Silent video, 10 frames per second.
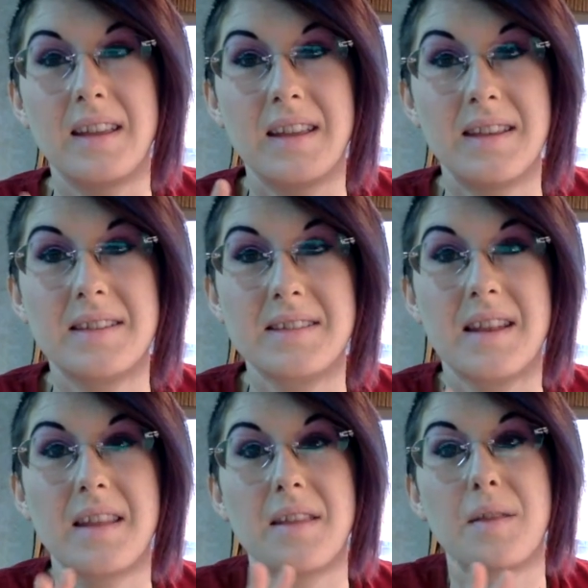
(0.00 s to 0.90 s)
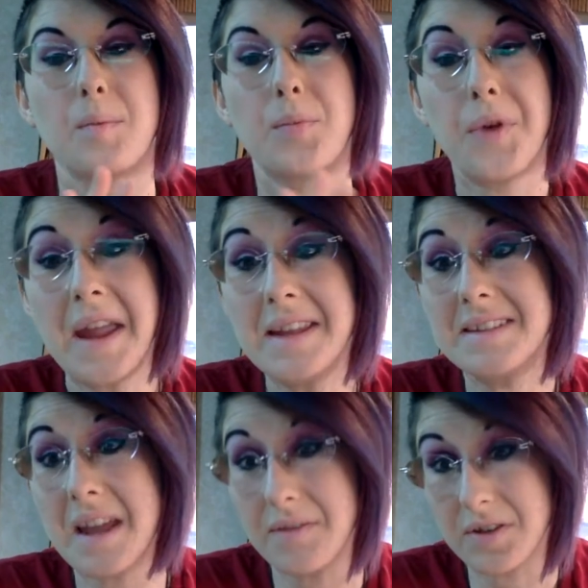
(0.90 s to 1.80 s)
is
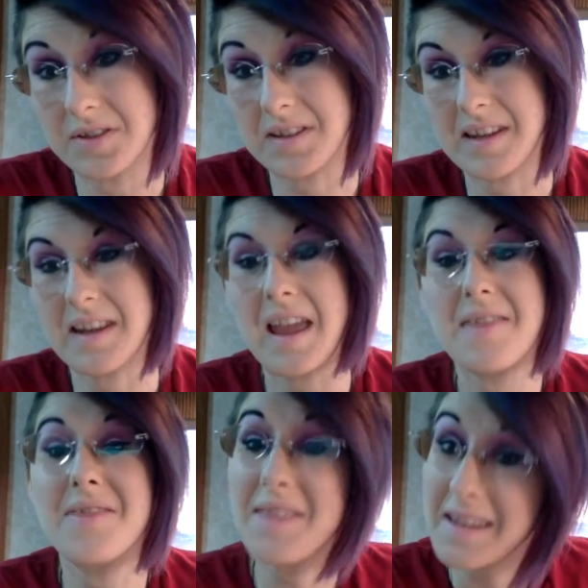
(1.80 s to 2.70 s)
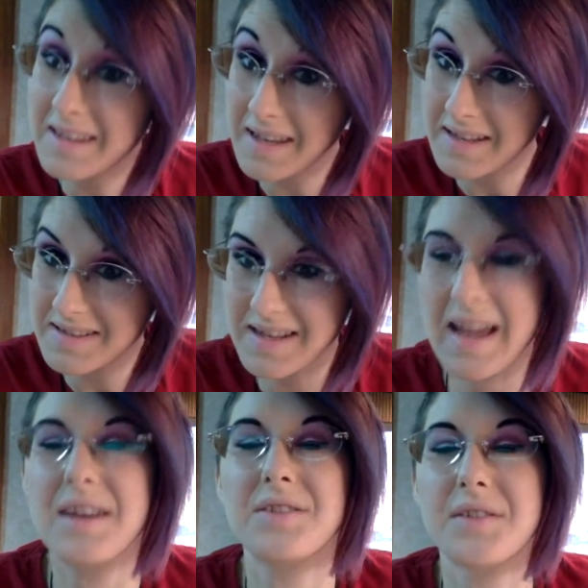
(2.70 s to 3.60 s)
brain diversity and thinking
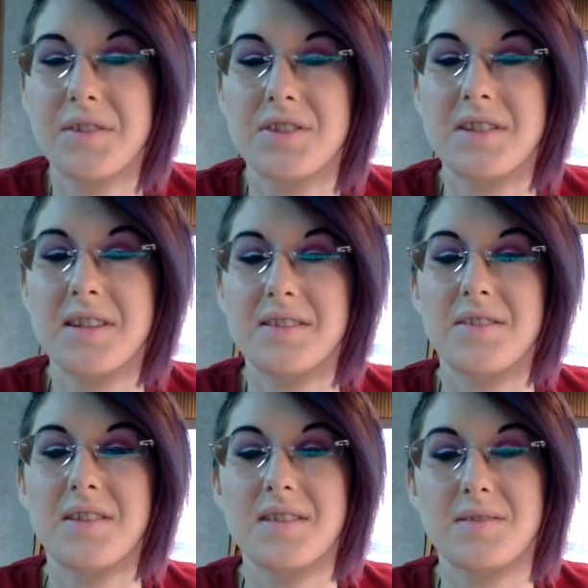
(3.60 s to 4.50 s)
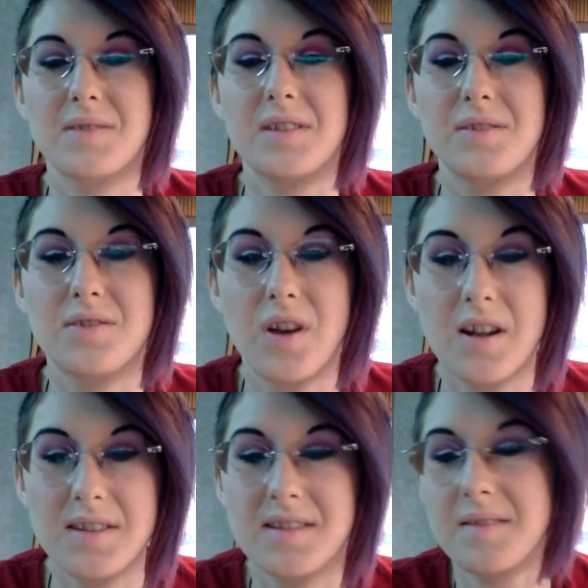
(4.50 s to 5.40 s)
style diversity. So this includes
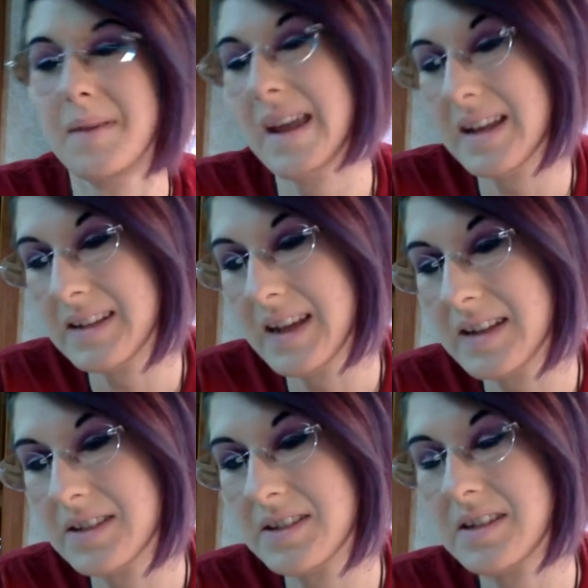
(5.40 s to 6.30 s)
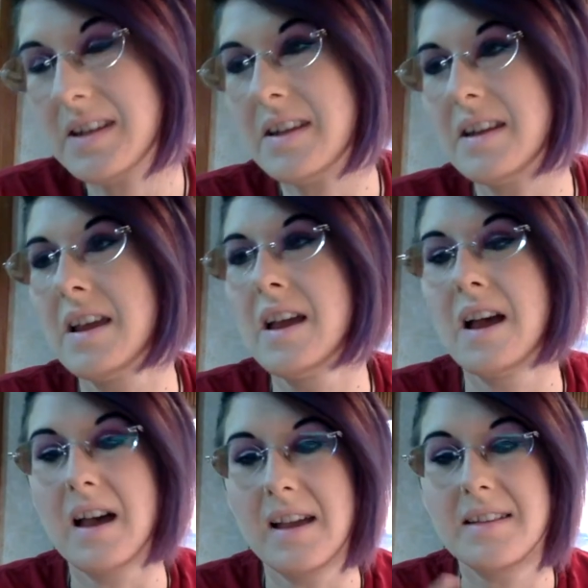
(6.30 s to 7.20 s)
autism, ADHD,
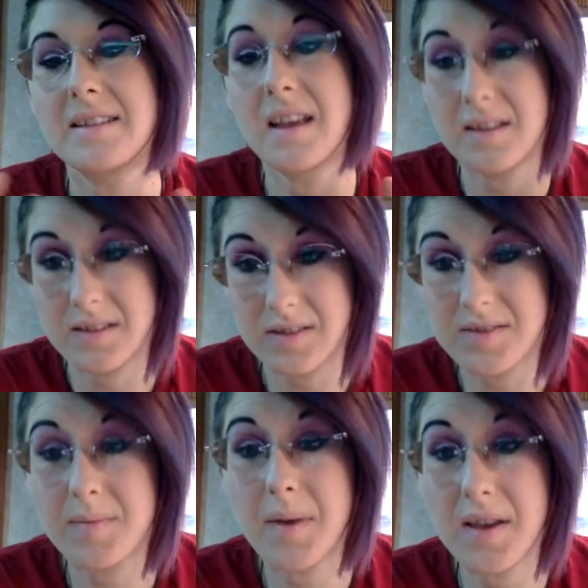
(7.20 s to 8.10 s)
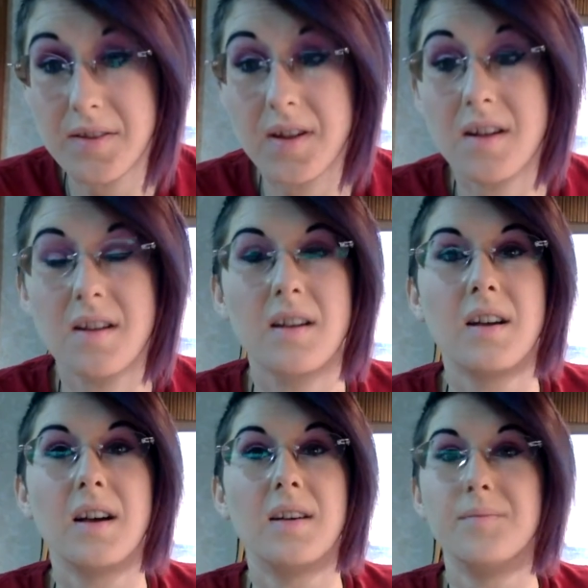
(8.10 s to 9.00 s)
uh, and you know some other
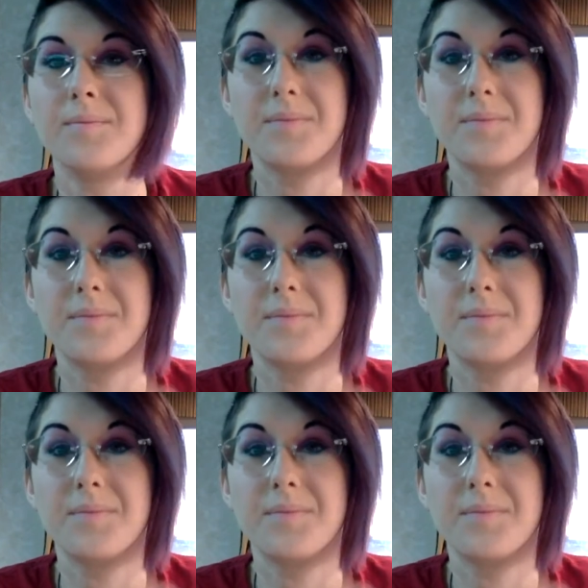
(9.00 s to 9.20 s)
um,